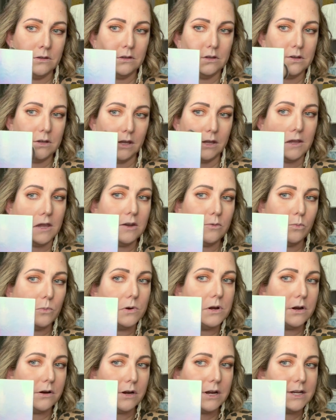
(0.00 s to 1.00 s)
again,
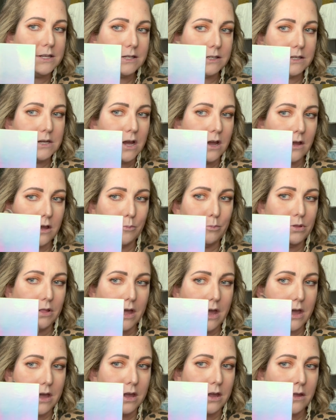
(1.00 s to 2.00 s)
where I did not
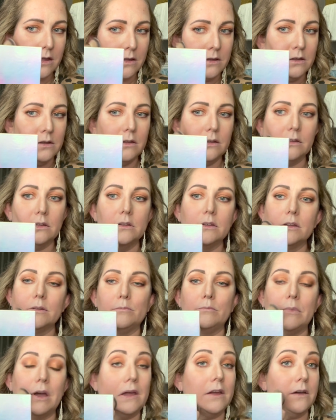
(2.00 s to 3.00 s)
apply
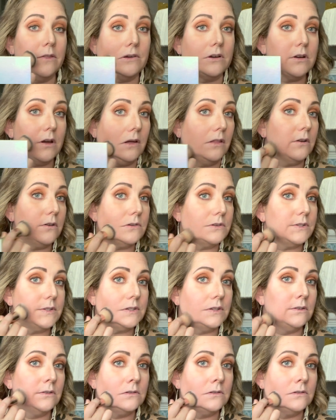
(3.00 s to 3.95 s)
my other colors.